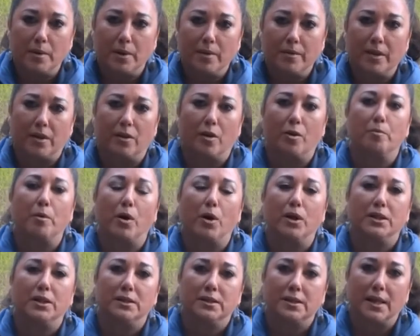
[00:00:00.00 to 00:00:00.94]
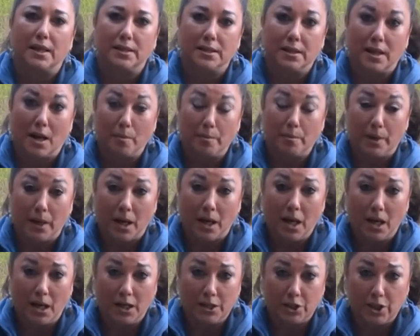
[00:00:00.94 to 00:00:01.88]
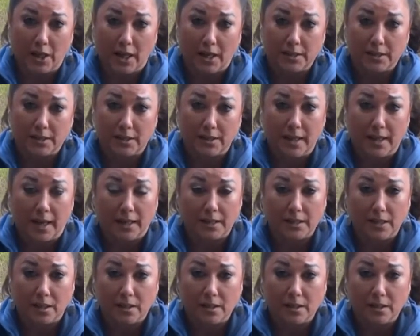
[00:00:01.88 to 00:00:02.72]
that our bodies ended up being hijacked in that